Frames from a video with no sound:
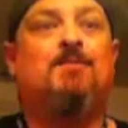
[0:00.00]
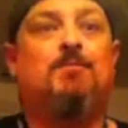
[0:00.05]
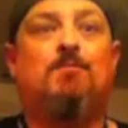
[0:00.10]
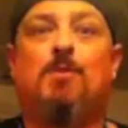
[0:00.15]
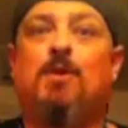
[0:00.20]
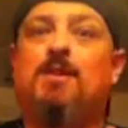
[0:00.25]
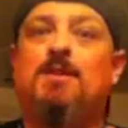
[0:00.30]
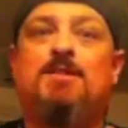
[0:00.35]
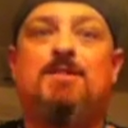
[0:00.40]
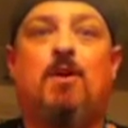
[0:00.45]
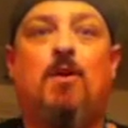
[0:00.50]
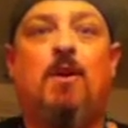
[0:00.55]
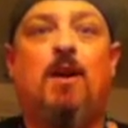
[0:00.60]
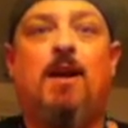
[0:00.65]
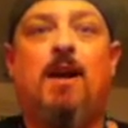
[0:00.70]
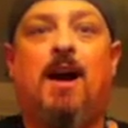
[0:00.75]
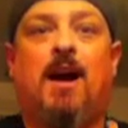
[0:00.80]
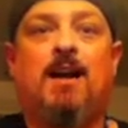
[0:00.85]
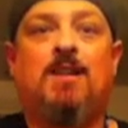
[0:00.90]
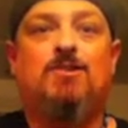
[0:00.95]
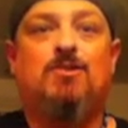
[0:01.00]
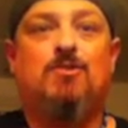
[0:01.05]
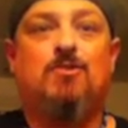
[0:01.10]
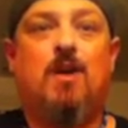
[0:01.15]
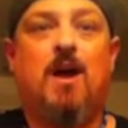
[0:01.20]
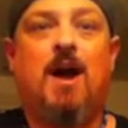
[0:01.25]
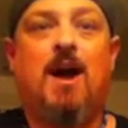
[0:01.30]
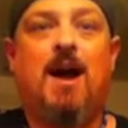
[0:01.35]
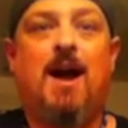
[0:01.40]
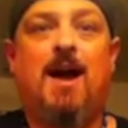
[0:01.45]
Really sorry, I
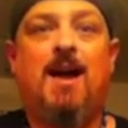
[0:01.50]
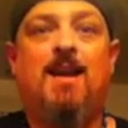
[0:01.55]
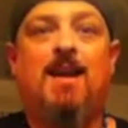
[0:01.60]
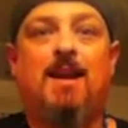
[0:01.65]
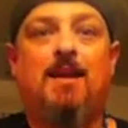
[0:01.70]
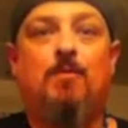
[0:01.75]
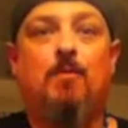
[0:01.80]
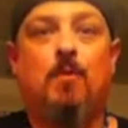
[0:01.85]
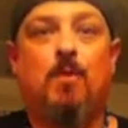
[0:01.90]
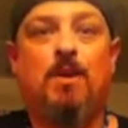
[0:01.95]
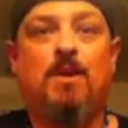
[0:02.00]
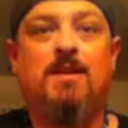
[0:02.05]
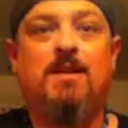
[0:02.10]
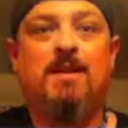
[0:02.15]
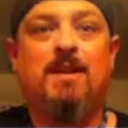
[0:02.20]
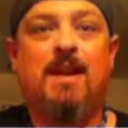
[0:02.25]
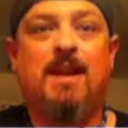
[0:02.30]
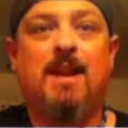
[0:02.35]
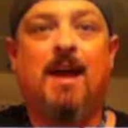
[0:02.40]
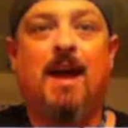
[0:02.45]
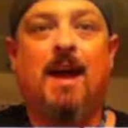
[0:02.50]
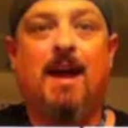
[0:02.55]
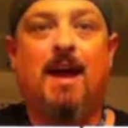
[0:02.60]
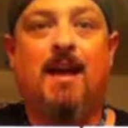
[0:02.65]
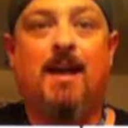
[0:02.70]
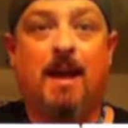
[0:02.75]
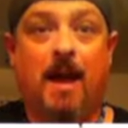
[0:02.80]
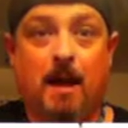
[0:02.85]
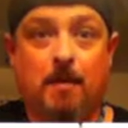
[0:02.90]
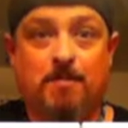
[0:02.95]
tried and wanted to get
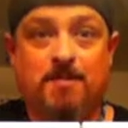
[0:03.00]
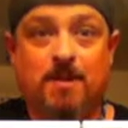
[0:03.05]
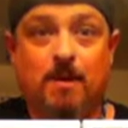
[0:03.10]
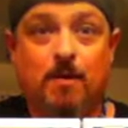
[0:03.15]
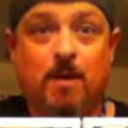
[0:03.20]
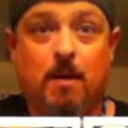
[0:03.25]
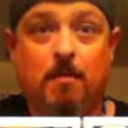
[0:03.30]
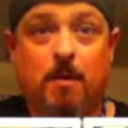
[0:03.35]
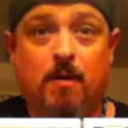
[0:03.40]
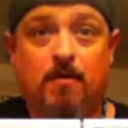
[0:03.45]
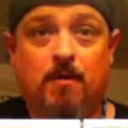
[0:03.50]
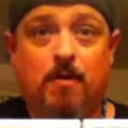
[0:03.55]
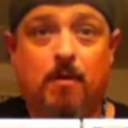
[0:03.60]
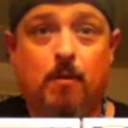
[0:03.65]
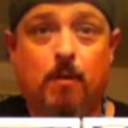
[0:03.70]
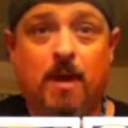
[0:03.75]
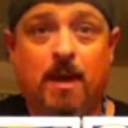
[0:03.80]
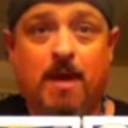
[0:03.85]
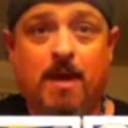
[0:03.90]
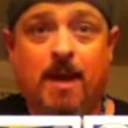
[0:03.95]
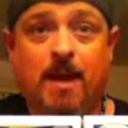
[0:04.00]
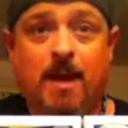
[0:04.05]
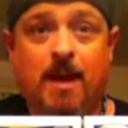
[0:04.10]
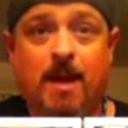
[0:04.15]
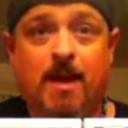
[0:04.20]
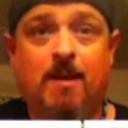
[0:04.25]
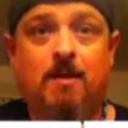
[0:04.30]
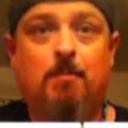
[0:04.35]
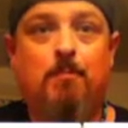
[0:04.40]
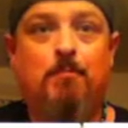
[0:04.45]
a episode up over the
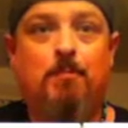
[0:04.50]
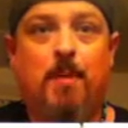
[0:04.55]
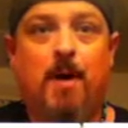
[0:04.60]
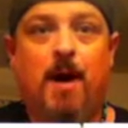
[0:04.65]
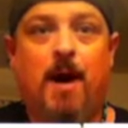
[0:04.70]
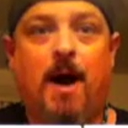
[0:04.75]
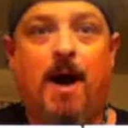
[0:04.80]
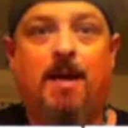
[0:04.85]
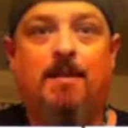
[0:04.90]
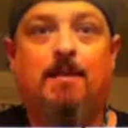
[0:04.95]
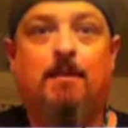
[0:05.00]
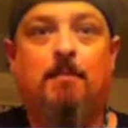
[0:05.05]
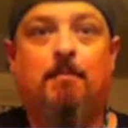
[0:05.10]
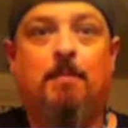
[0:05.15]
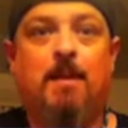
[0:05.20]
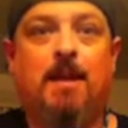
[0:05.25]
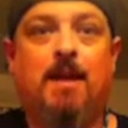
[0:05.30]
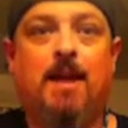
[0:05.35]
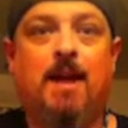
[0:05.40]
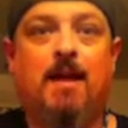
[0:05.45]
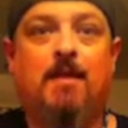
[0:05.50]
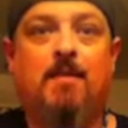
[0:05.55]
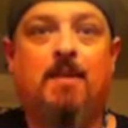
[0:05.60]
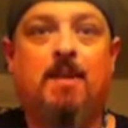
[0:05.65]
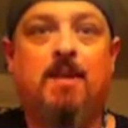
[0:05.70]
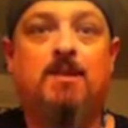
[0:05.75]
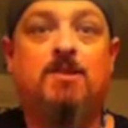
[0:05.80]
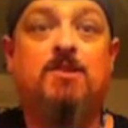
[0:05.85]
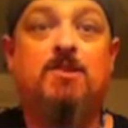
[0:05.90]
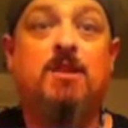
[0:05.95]
weekend, but me and
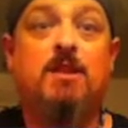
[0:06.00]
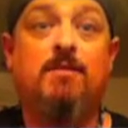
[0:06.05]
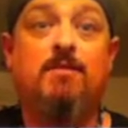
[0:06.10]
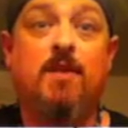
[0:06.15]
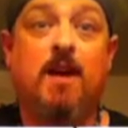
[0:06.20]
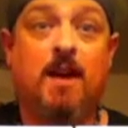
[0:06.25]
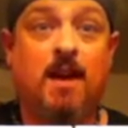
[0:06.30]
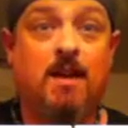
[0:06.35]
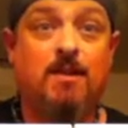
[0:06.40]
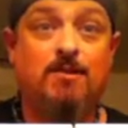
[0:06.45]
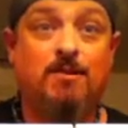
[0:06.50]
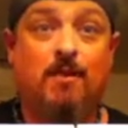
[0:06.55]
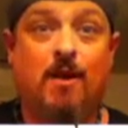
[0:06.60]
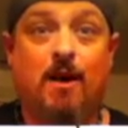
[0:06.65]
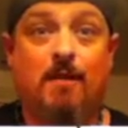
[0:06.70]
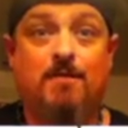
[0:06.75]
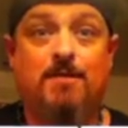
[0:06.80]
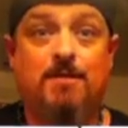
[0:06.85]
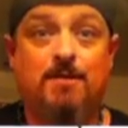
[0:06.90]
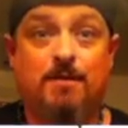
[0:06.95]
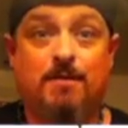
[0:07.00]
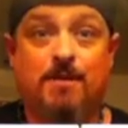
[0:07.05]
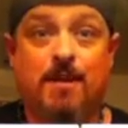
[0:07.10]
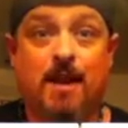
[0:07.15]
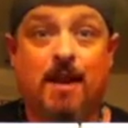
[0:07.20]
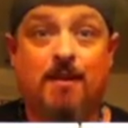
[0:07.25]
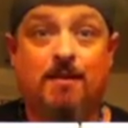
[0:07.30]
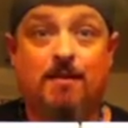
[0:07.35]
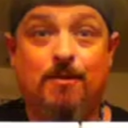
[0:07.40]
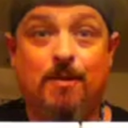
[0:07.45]
the Chief Financial Officer of
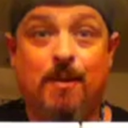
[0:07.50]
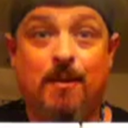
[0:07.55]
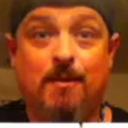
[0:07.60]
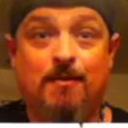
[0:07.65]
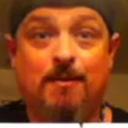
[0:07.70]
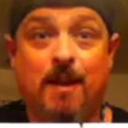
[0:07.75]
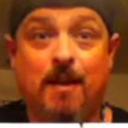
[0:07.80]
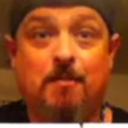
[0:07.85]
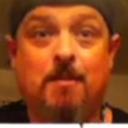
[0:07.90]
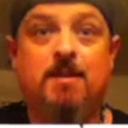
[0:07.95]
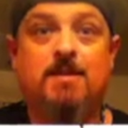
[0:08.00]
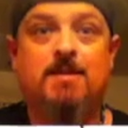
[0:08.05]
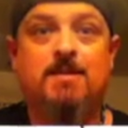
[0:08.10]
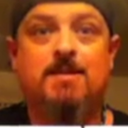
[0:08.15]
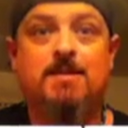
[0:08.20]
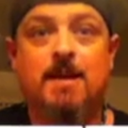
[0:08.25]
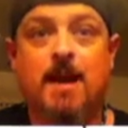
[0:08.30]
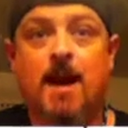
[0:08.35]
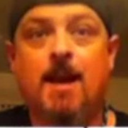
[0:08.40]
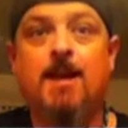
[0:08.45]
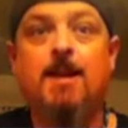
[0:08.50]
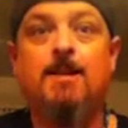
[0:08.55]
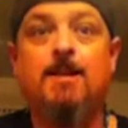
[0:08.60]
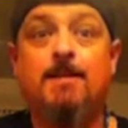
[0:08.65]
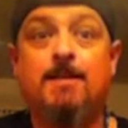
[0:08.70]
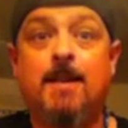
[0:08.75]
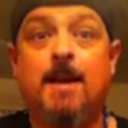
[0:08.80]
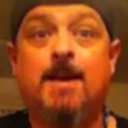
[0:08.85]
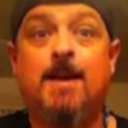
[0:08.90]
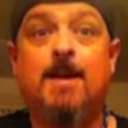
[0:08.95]
Can Do Entertainment decided to
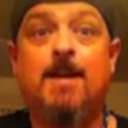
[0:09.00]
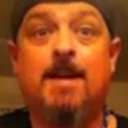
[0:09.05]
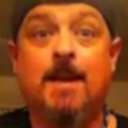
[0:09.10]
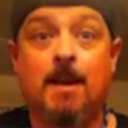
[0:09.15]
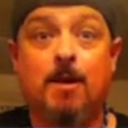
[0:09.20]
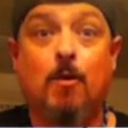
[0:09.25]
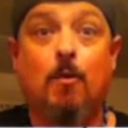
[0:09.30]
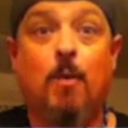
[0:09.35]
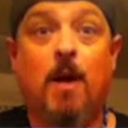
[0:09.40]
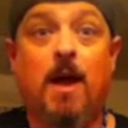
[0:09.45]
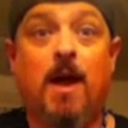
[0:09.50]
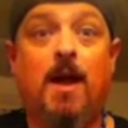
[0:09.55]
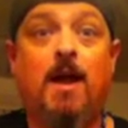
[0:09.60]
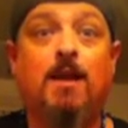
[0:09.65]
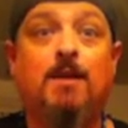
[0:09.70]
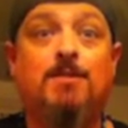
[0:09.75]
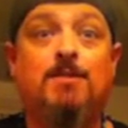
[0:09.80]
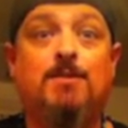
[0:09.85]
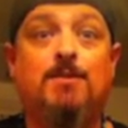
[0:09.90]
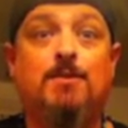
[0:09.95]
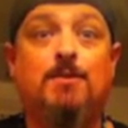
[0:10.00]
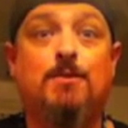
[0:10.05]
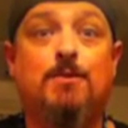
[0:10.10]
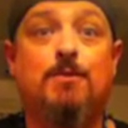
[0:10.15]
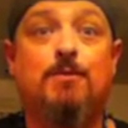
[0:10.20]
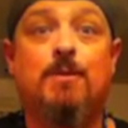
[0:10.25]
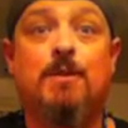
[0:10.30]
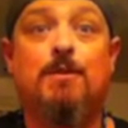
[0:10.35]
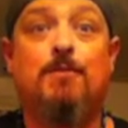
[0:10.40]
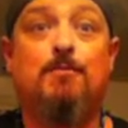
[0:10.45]
take a getaway
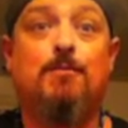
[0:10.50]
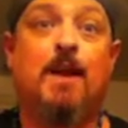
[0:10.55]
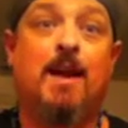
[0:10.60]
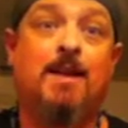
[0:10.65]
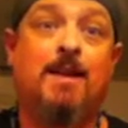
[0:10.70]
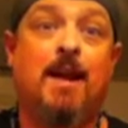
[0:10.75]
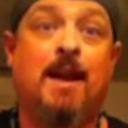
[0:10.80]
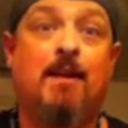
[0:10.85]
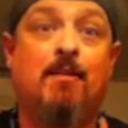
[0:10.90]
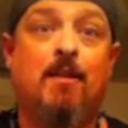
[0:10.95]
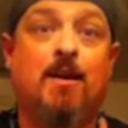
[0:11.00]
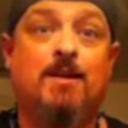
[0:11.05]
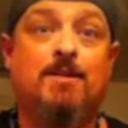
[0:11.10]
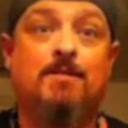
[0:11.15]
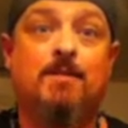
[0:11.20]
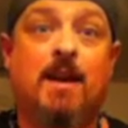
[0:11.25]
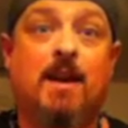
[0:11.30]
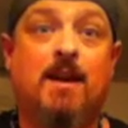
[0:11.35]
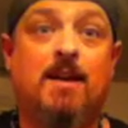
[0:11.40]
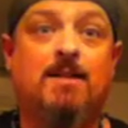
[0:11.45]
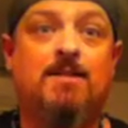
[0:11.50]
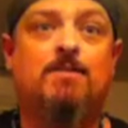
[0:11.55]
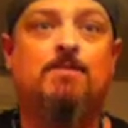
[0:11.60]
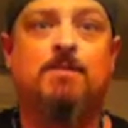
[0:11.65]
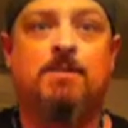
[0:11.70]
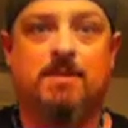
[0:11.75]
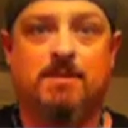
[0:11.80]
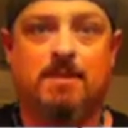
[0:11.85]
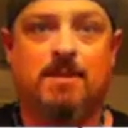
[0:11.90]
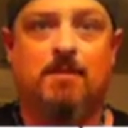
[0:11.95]
to the Redneck Las Vegas,
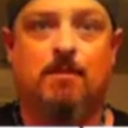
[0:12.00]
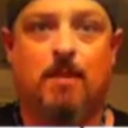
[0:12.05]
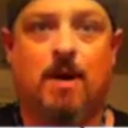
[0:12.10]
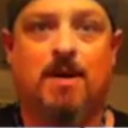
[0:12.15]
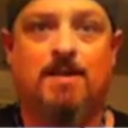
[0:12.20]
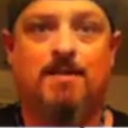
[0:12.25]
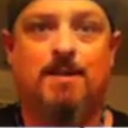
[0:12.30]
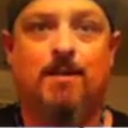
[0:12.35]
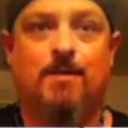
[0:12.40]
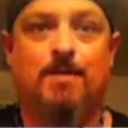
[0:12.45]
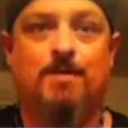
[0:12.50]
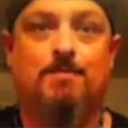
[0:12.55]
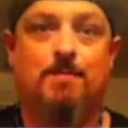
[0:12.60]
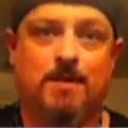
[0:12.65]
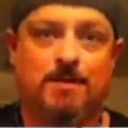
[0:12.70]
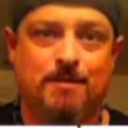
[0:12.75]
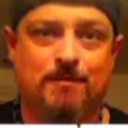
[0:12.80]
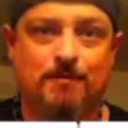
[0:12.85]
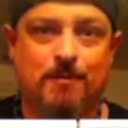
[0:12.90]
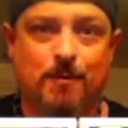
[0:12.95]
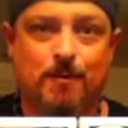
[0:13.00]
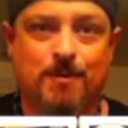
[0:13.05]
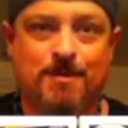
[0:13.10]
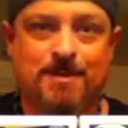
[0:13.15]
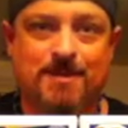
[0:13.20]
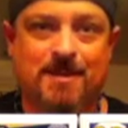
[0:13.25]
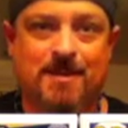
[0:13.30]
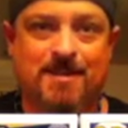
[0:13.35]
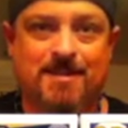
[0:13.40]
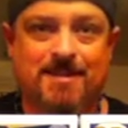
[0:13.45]
which is otherwise known as Pigeon
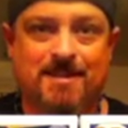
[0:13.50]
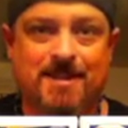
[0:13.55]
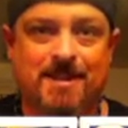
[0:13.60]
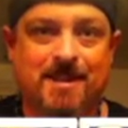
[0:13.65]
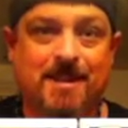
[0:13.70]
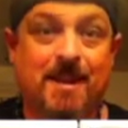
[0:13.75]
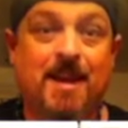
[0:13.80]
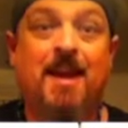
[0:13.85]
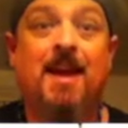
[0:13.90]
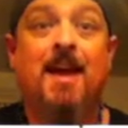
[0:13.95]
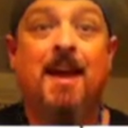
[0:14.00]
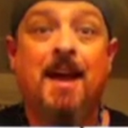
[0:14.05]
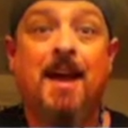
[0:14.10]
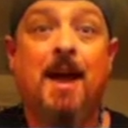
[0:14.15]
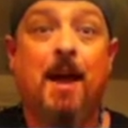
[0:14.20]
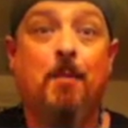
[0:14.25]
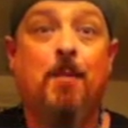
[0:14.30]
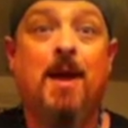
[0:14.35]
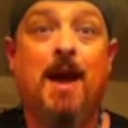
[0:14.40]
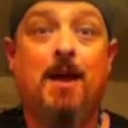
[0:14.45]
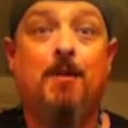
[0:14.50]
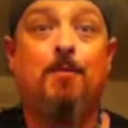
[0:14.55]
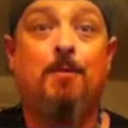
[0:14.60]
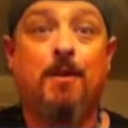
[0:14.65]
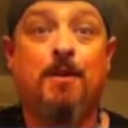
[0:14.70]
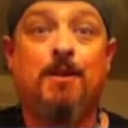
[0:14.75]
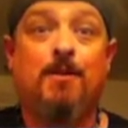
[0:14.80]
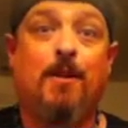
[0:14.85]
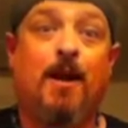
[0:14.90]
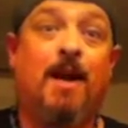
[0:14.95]
Forge, Tennessee, and we had a
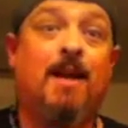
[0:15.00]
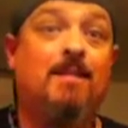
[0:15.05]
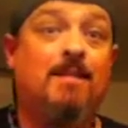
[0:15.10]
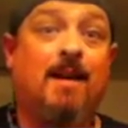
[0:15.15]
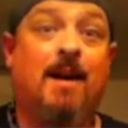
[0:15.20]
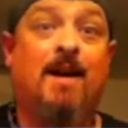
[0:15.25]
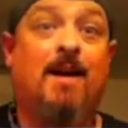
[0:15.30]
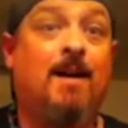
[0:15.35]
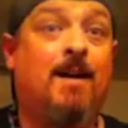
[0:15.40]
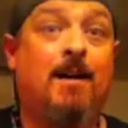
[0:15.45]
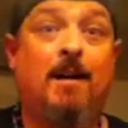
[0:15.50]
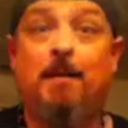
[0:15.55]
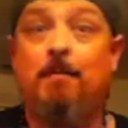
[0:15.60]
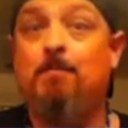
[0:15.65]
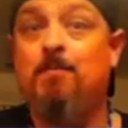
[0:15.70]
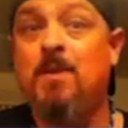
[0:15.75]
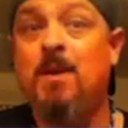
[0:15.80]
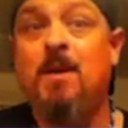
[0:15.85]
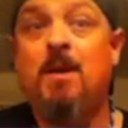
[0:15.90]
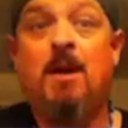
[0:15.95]
really great time.